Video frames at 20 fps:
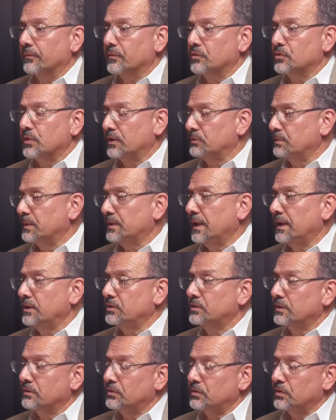
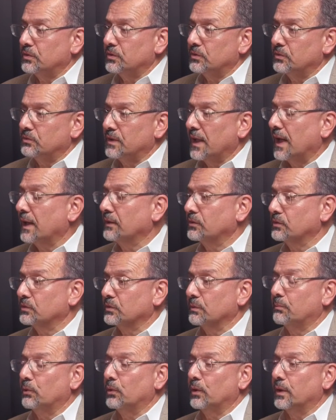transportation to doctor's
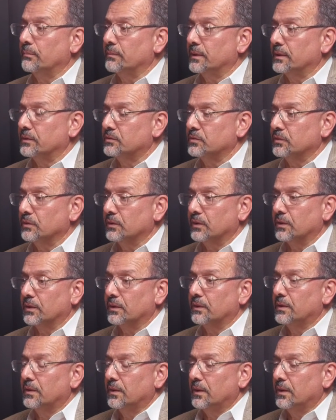appointments or